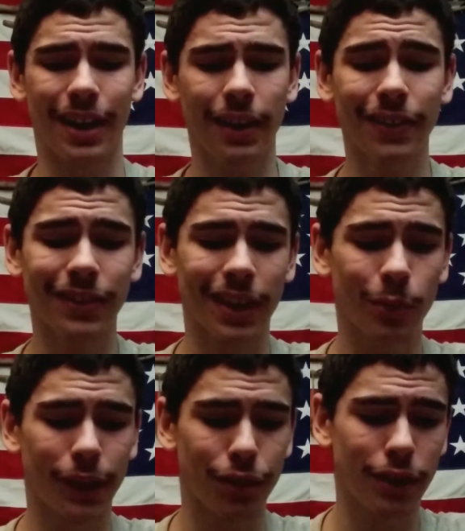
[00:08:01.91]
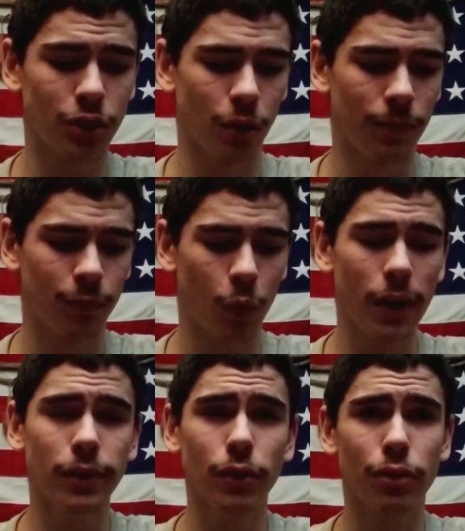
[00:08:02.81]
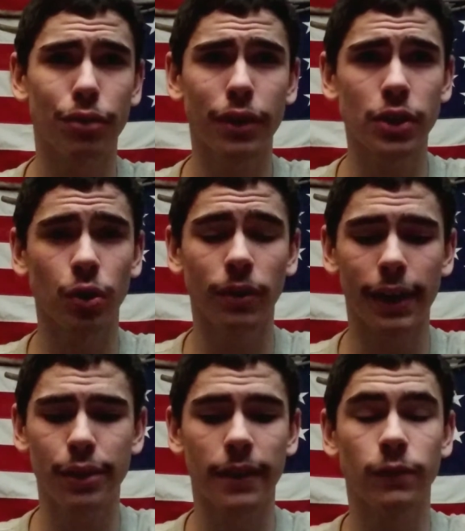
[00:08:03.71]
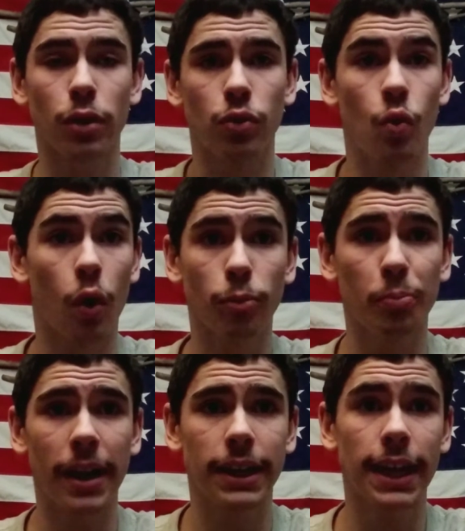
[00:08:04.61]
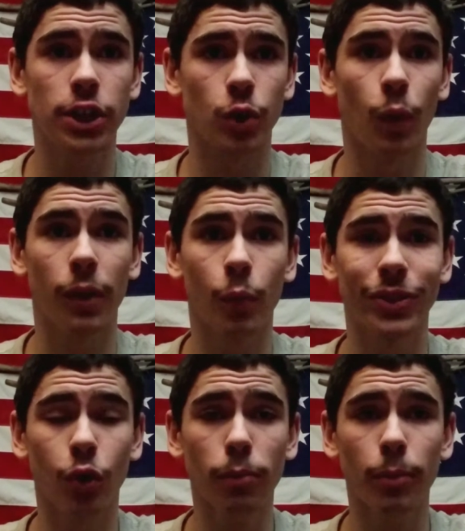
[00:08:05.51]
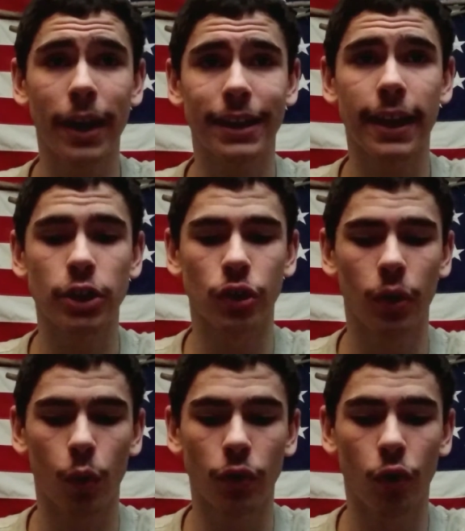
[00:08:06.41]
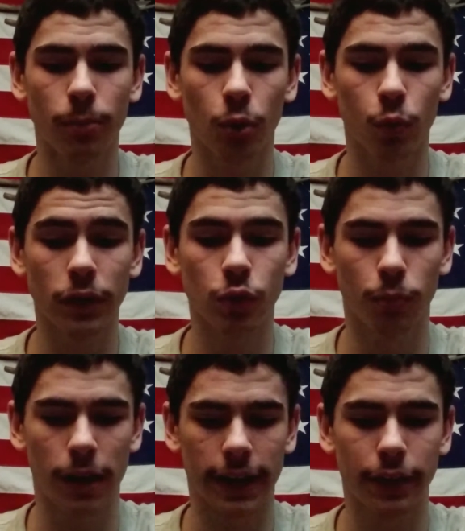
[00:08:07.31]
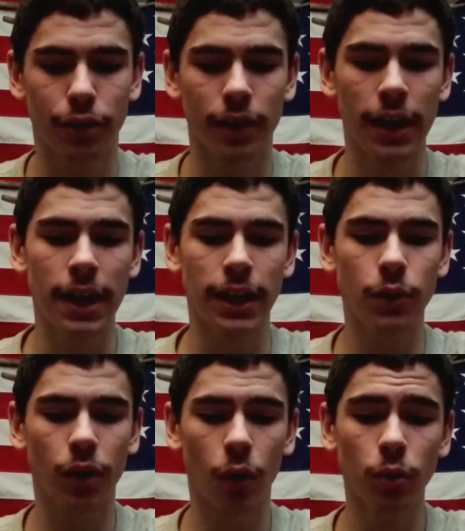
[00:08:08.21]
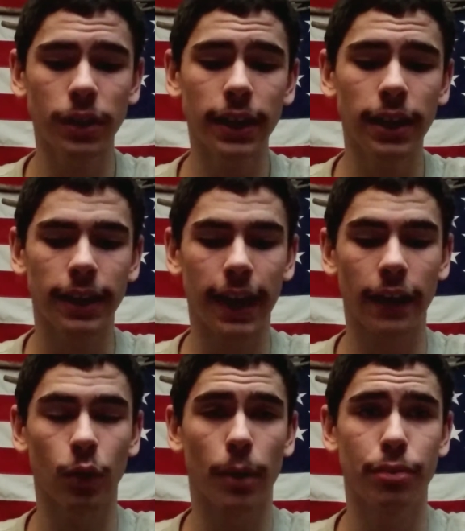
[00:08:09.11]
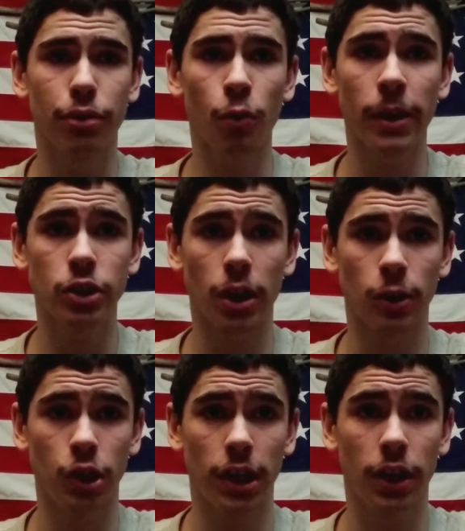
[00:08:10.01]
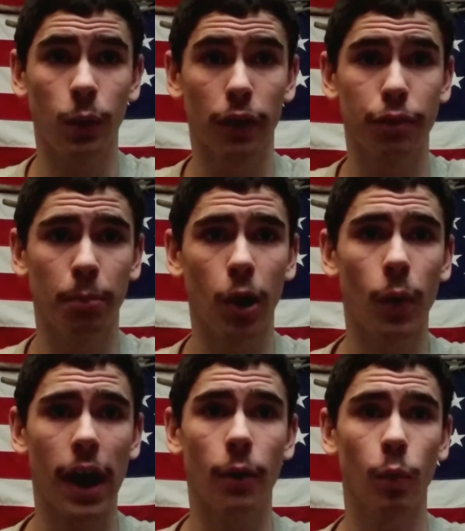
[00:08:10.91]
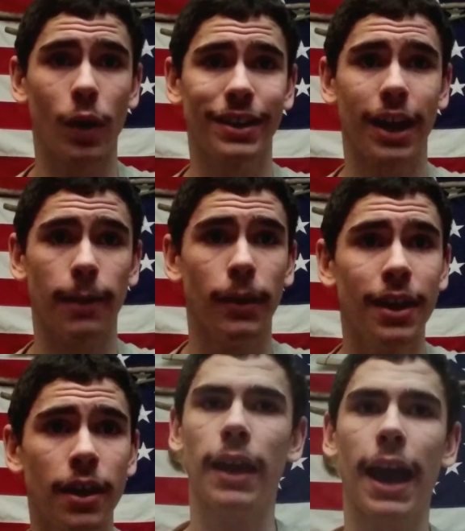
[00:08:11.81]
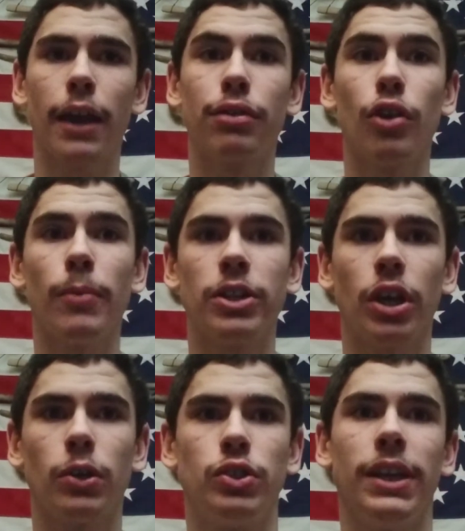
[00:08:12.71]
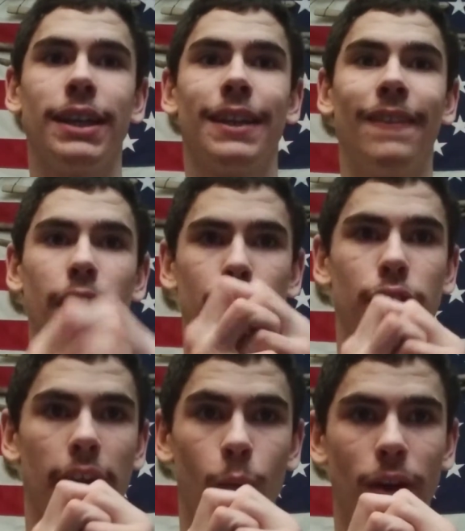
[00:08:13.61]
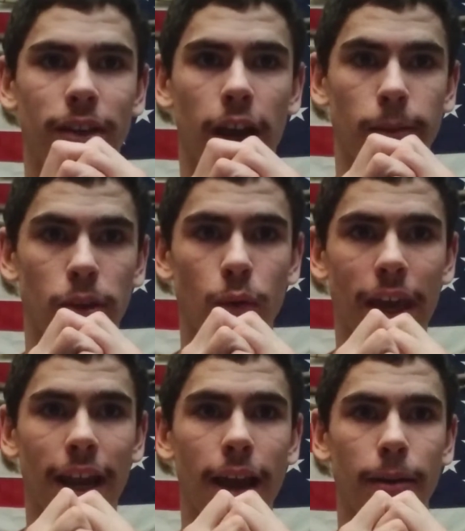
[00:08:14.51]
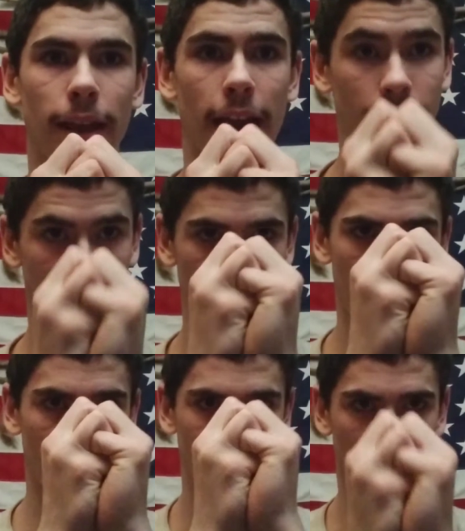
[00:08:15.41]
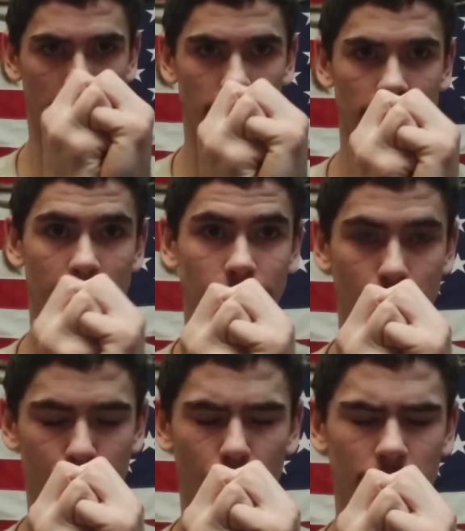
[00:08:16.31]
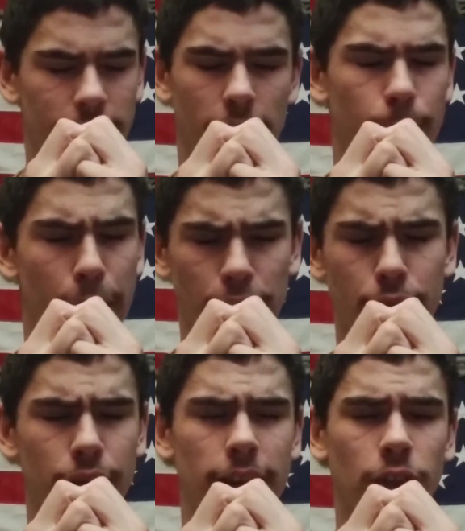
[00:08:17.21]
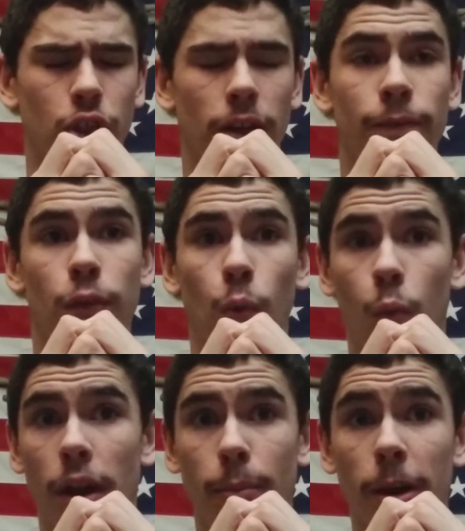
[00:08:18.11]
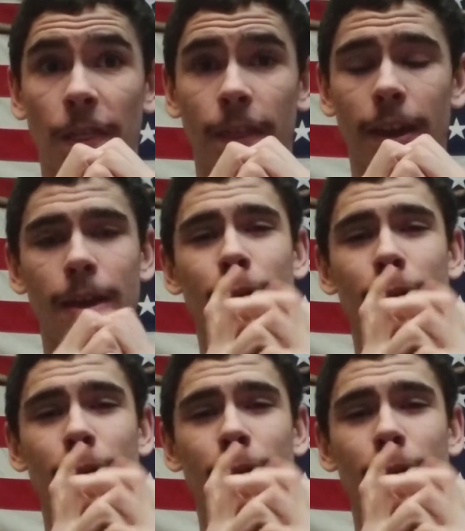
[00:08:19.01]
Another thing with a sigil, why would you use a sigil instead of just normal meditation? Well, with normal meditation, or normal ritual practice, you can only gather up so much energy to explode out at one time. Add so much energy into this at one time. You cannot have this hand sign, and this archetype, and this intention for 1 month.